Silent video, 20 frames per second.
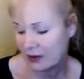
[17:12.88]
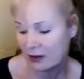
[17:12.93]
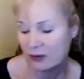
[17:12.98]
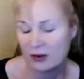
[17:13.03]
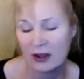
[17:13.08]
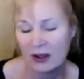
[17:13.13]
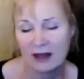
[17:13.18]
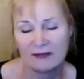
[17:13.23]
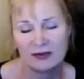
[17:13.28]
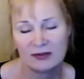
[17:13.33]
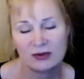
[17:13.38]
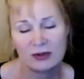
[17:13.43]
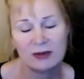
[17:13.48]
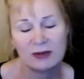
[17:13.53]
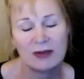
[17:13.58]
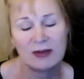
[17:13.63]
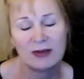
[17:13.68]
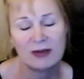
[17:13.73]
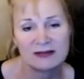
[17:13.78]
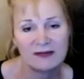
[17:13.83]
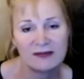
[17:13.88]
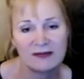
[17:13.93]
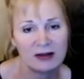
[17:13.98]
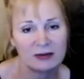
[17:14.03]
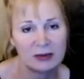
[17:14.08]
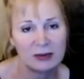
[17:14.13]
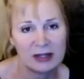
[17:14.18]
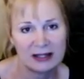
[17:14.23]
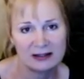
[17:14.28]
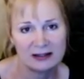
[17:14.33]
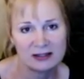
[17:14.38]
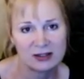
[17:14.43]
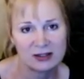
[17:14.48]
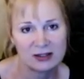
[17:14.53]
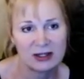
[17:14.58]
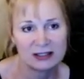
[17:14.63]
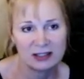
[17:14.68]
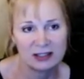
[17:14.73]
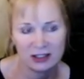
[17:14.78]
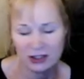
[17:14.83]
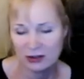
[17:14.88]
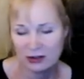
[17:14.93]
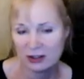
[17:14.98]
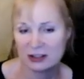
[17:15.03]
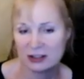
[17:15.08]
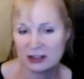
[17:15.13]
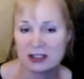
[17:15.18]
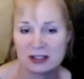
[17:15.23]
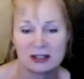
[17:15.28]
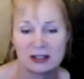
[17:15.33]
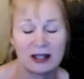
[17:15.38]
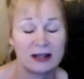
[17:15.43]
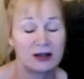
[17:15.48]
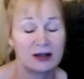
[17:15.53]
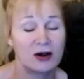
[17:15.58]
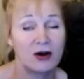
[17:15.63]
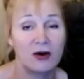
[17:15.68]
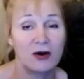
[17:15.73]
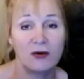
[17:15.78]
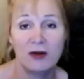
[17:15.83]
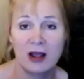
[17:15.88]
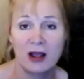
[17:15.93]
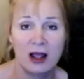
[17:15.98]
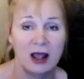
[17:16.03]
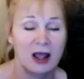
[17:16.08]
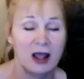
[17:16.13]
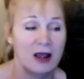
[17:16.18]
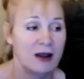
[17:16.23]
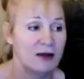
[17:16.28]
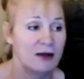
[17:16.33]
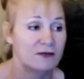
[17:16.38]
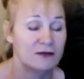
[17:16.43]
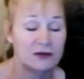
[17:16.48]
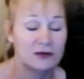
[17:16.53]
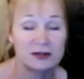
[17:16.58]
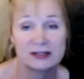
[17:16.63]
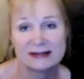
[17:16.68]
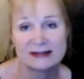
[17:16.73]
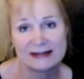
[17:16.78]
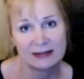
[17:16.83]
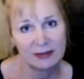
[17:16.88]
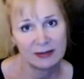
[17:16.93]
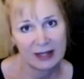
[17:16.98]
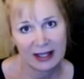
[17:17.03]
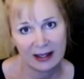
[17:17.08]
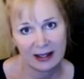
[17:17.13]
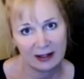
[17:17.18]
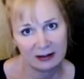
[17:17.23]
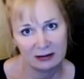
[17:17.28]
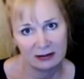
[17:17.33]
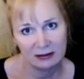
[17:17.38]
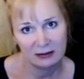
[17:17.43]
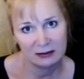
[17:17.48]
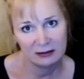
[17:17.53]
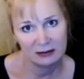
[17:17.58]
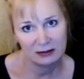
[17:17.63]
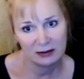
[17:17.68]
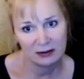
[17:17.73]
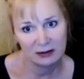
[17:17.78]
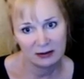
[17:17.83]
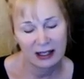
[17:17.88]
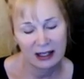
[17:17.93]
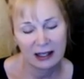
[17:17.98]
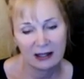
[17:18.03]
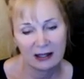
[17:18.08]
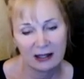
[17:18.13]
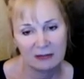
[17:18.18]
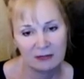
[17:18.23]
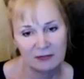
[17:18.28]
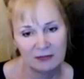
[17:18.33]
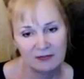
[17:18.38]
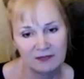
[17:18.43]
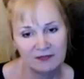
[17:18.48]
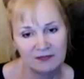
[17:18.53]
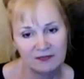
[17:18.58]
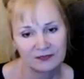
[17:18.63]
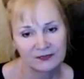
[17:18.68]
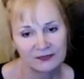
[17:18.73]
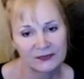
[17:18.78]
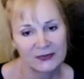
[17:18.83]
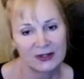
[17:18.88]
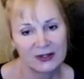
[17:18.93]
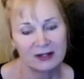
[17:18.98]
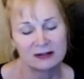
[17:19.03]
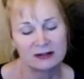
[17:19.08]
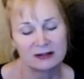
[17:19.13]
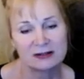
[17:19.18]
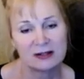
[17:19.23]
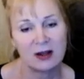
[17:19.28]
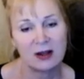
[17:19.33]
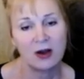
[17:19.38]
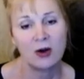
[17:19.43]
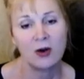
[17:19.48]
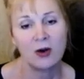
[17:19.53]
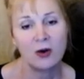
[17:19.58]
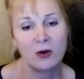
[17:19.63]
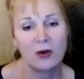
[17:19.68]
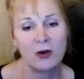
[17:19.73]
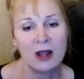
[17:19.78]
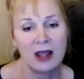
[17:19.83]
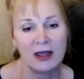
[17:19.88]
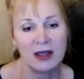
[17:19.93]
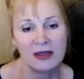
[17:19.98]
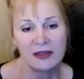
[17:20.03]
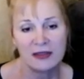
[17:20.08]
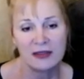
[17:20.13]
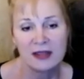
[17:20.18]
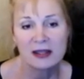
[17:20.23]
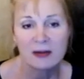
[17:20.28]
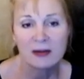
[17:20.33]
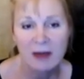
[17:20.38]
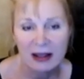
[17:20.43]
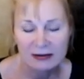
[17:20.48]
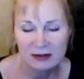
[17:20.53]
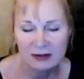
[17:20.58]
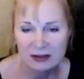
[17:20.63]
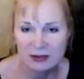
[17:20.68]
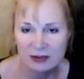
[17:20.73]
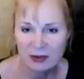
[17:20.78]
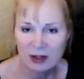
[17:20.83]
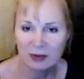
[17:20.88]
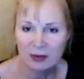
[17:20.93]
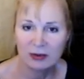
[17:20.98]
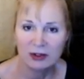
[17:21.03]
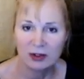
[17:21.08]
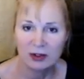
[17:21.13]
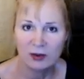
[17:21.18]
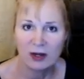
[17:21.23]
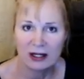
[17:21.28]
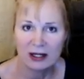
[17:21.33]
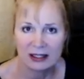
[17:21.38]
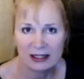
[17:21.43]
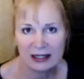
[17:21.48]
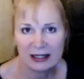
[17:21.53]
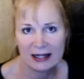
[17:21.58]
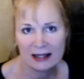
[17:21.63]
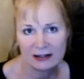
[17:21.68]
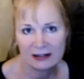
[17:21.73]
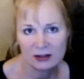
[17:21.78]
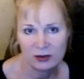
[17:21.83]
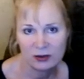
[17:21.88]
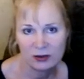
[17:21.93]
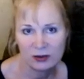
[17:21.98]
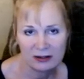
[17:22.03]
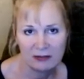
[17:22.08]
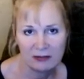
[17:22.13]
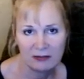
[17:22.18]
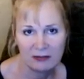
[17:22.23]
you'll have 3 months of all the planets direct and you can just go full steam ahead. Okay. So think about those people you want to connect with.